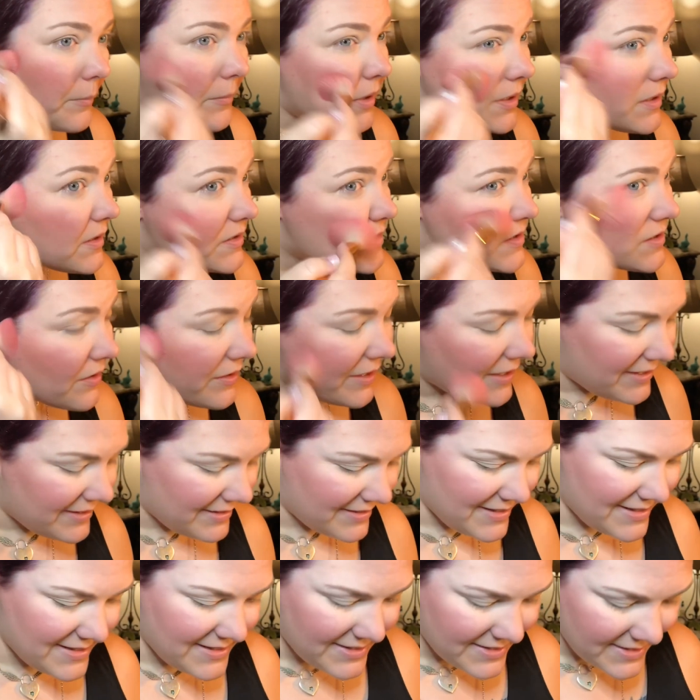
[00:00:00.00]
so that it's
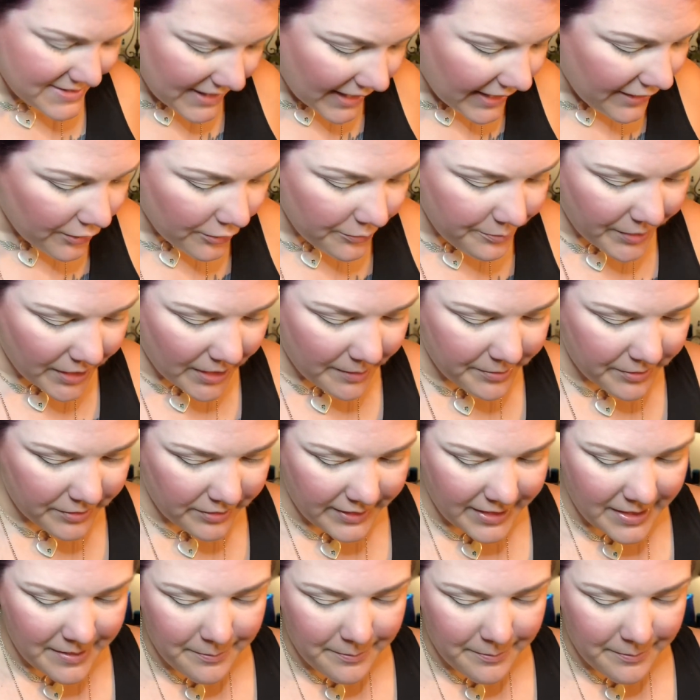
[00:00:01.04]
styled properly,